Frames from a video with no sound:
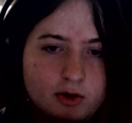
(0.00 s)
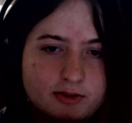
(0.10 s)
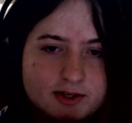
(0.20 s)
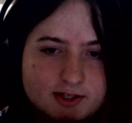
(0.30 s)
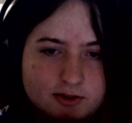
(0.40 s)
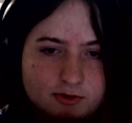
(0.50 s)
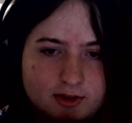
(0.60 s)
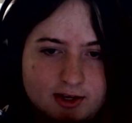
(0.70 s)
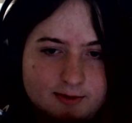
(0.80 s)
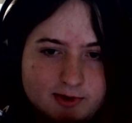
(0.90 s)
of the central
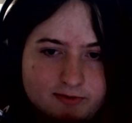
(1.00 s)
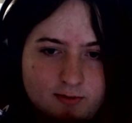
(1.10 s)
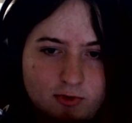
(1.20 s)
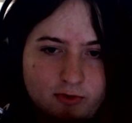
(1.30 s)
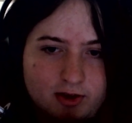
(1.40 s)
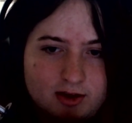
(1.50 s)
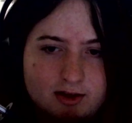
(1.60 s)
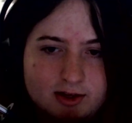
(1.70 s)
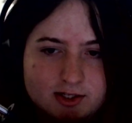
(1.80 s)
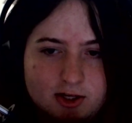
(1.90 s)
themes of the movie
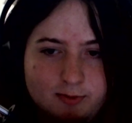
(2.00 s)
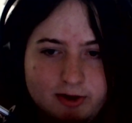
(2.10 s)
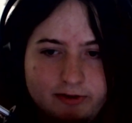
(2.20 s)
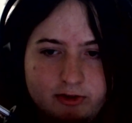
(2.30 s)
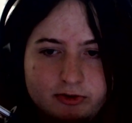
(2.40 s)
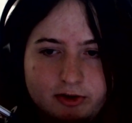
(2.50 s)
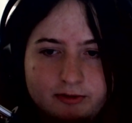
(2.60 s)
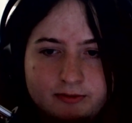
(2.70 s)
is human evolution.